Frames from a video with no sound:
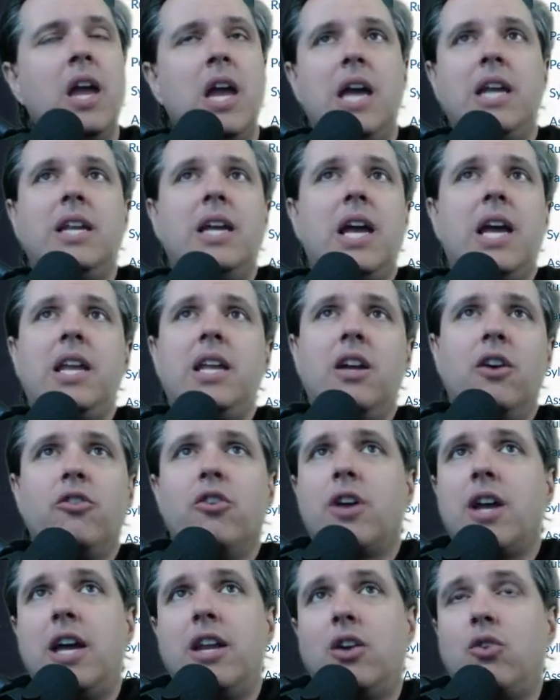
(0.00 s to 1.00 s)
And any
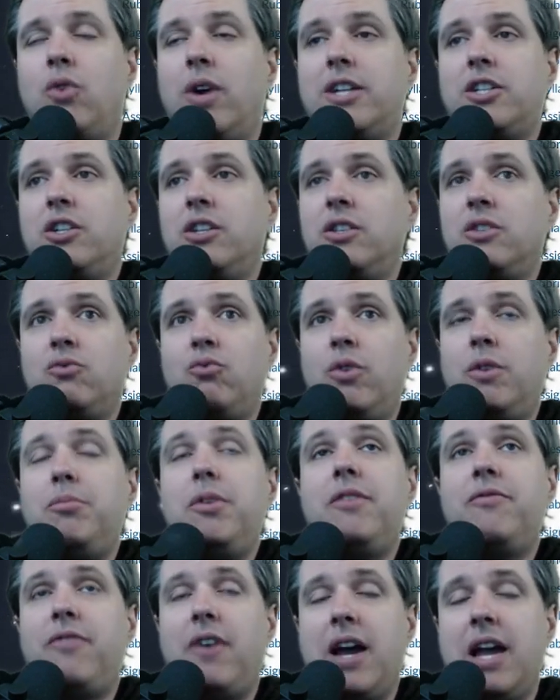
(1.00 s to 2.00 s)
other kind of questions would
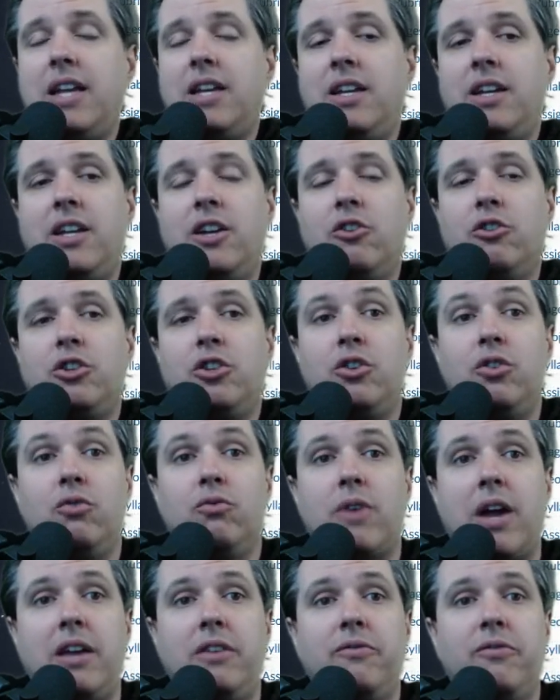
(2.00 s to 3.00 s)
be fine in here too,
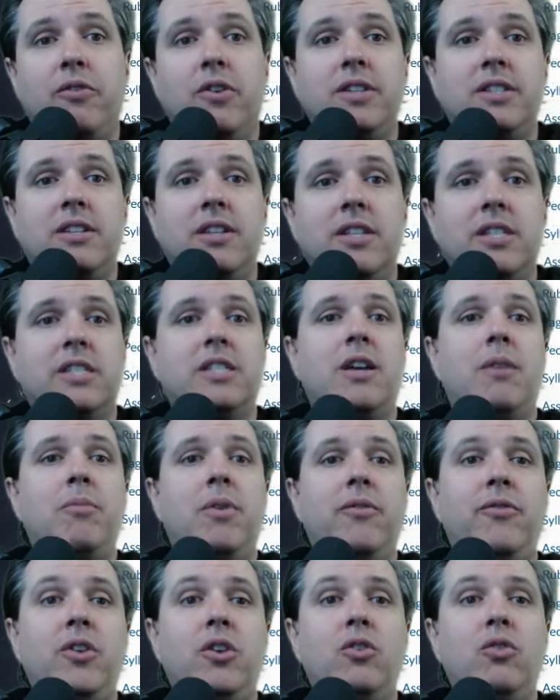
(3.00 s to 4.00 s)
right? For instance, some
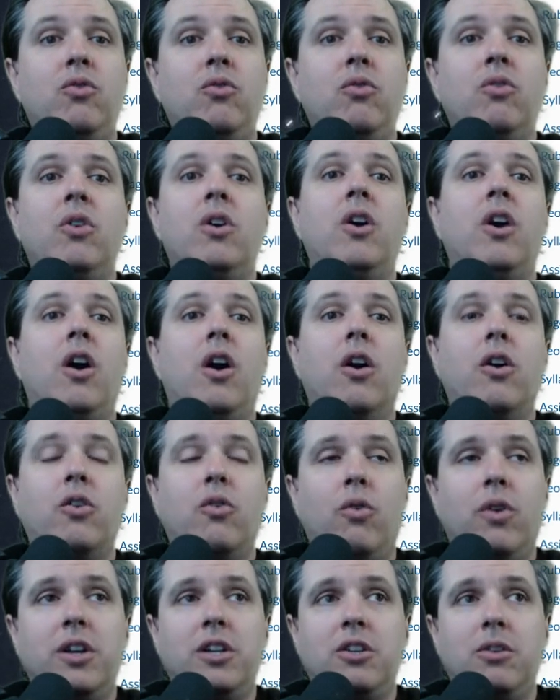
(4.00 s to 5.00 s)
of you are
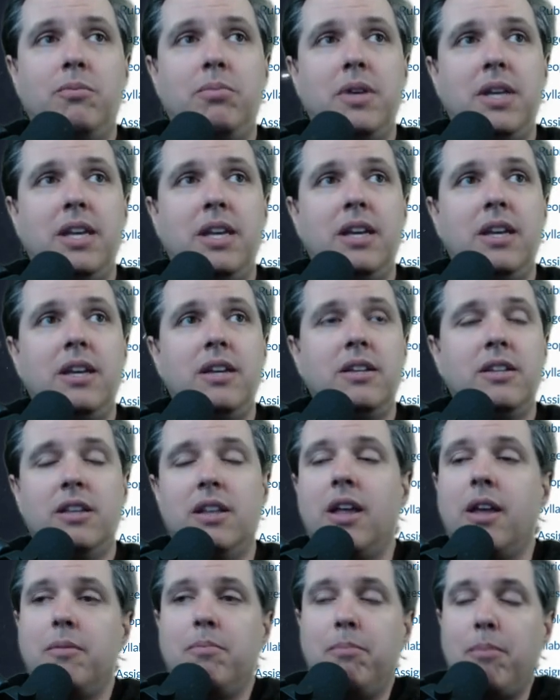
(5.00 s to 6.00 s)
going to be,
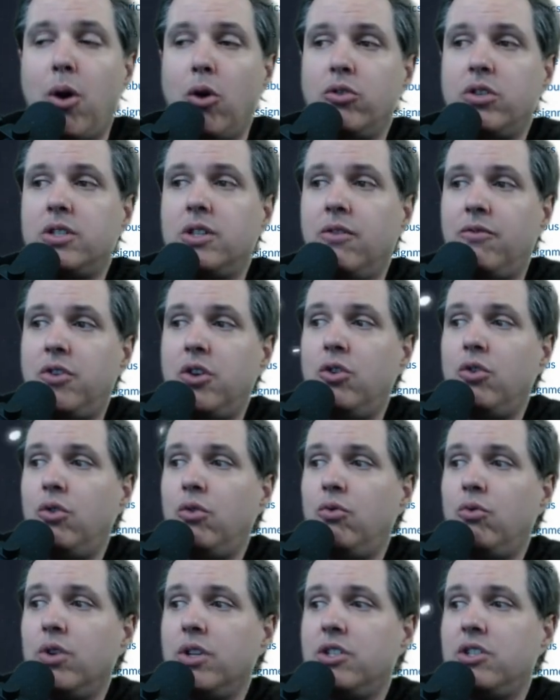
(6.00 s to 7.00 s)
like most of you
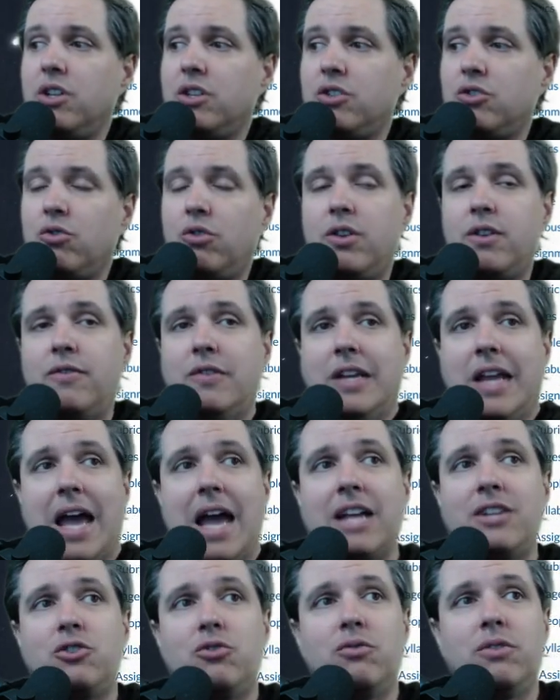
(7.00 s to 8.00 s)
will just sort of
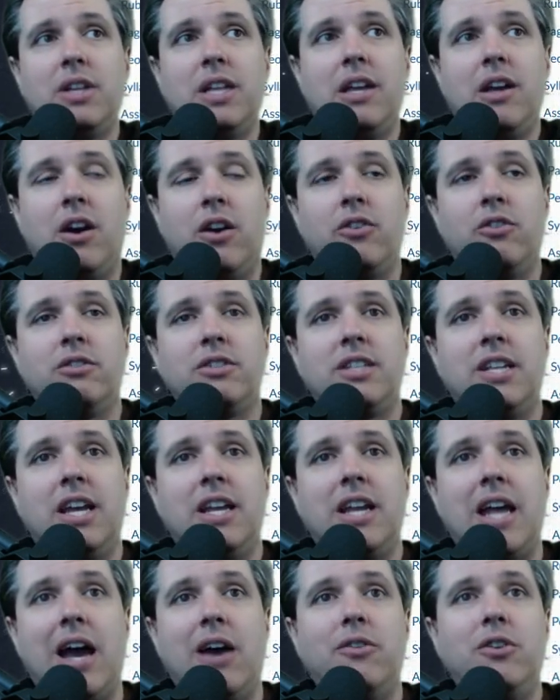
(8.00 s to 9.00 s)
naturally
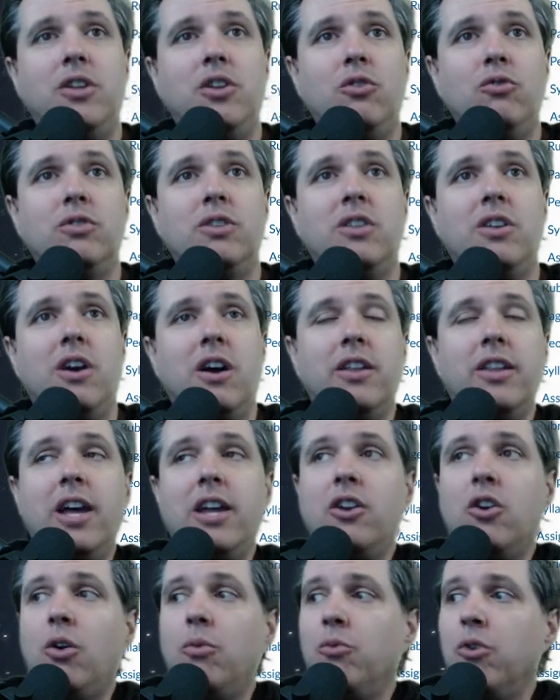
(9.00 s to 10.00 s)
understand how to use the
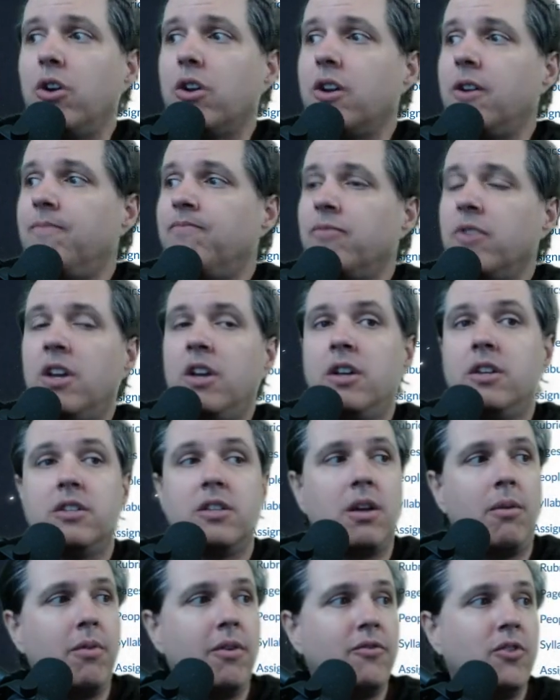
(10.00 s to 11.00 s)
online homework.
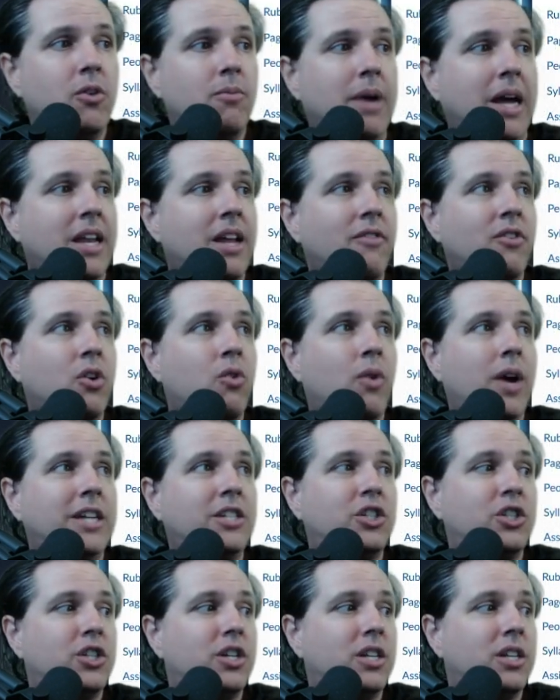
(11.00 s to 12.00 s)
Some of you might have a
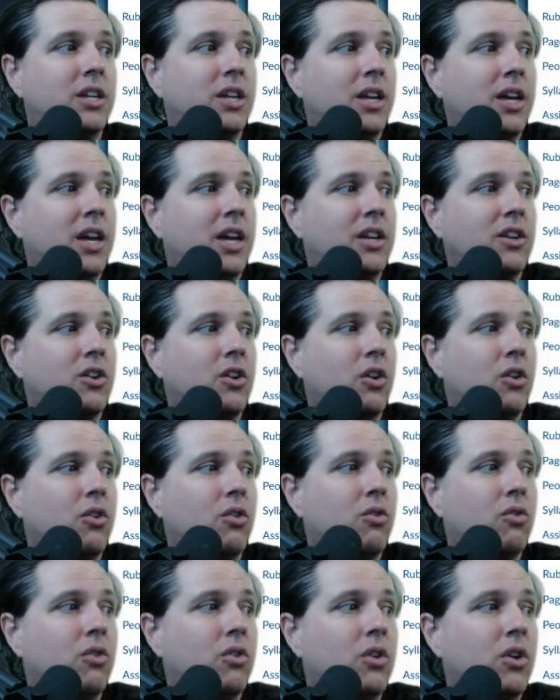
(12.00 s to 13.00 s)
question and
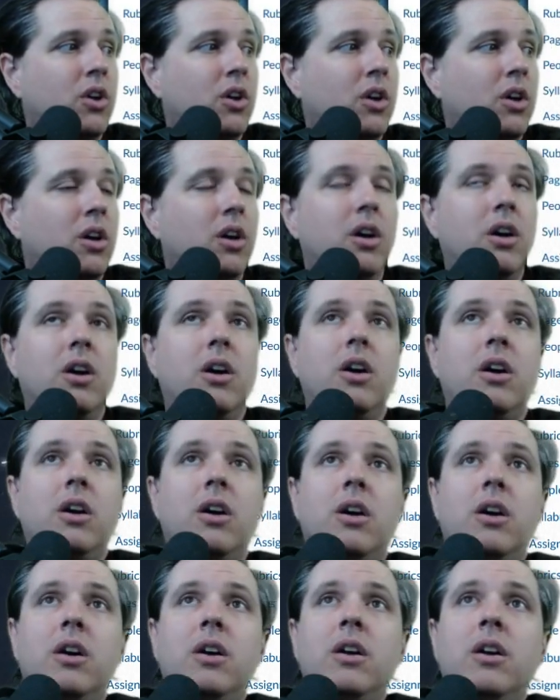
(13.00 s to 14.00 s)
go,
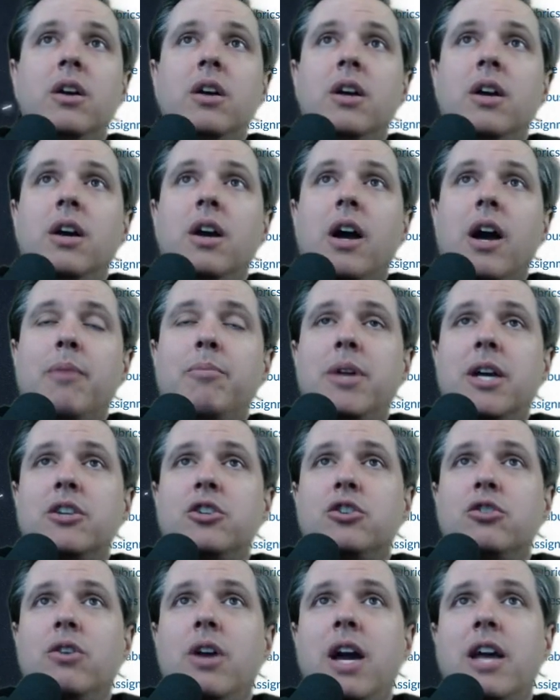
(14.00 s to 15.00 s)
I'm not
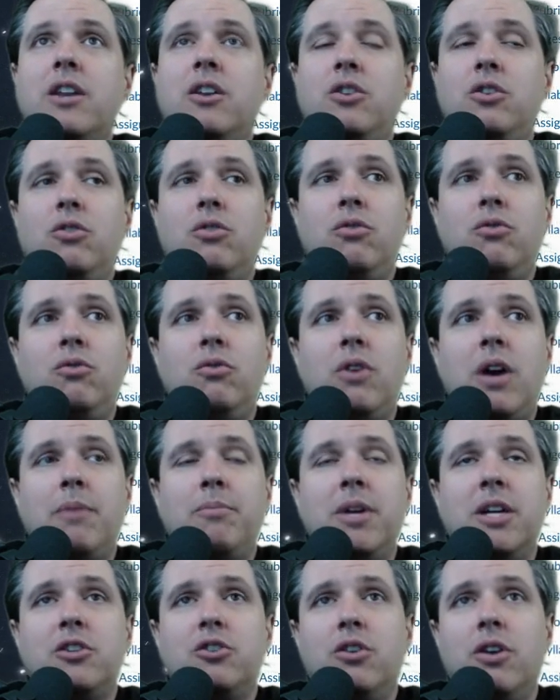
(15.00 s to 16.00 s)
sure how
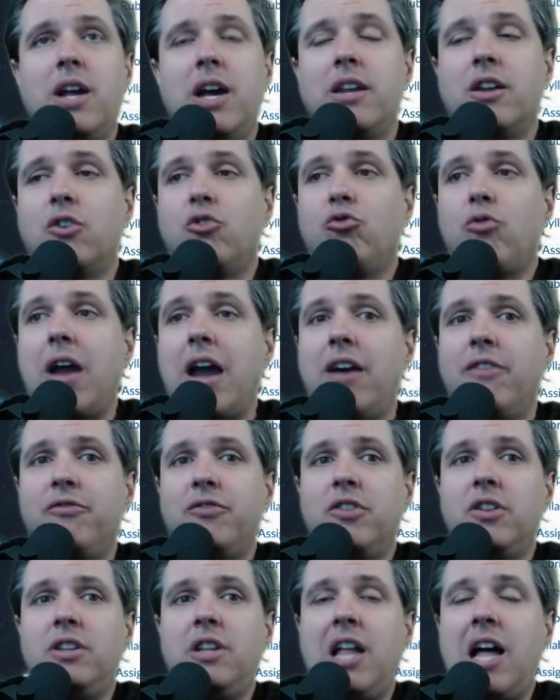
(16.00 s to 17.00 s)
to graph
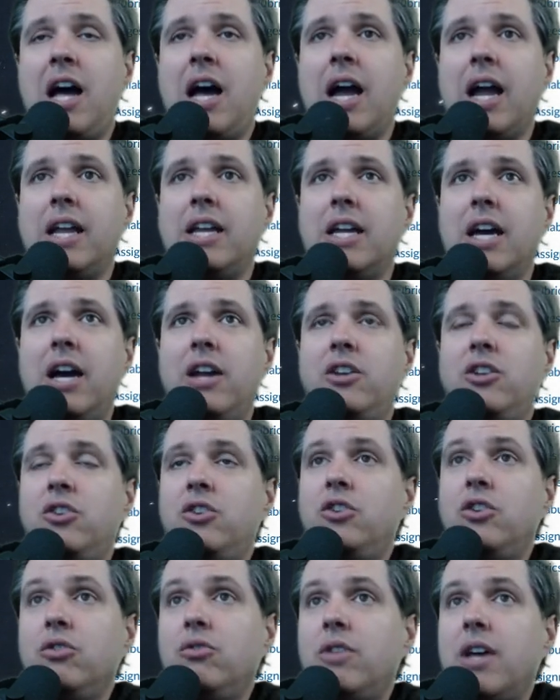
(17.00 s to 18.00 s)
the line. How do you
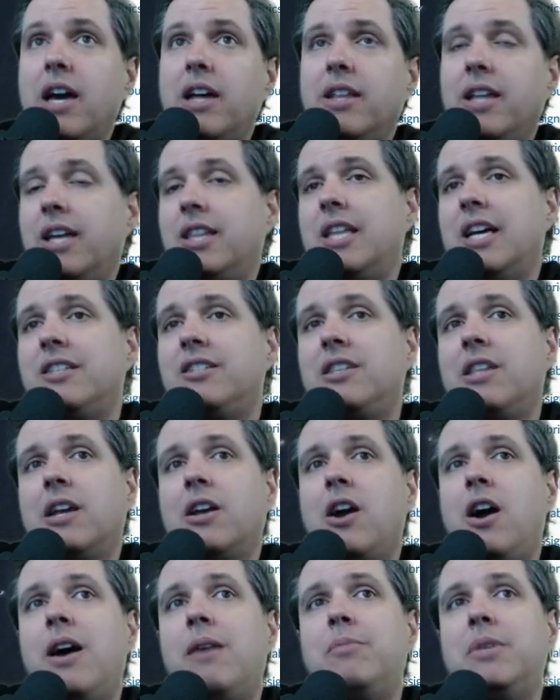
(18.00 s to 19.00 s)
do that? Like that's the
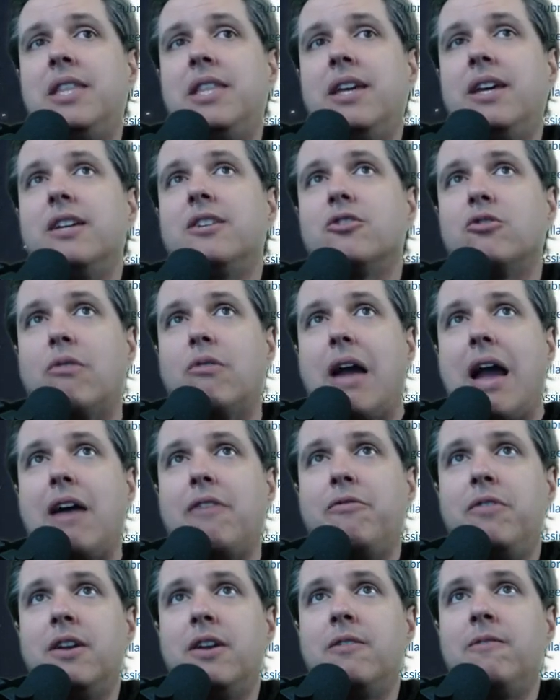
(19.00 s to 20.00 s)
common thing is
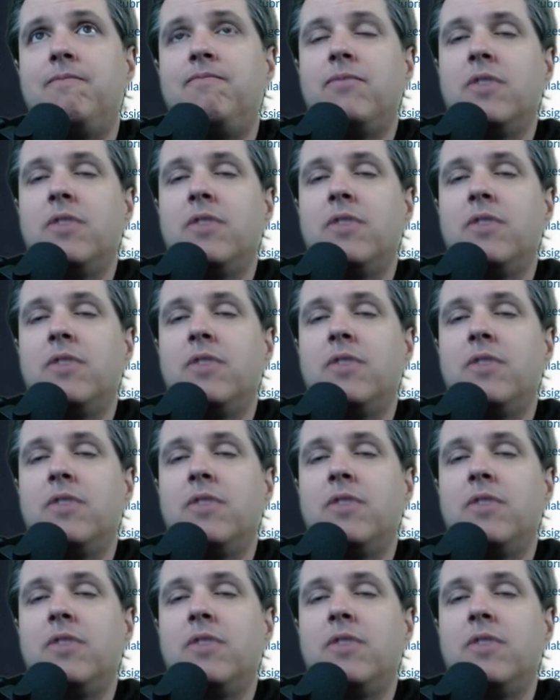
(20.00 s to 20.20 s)
graphing.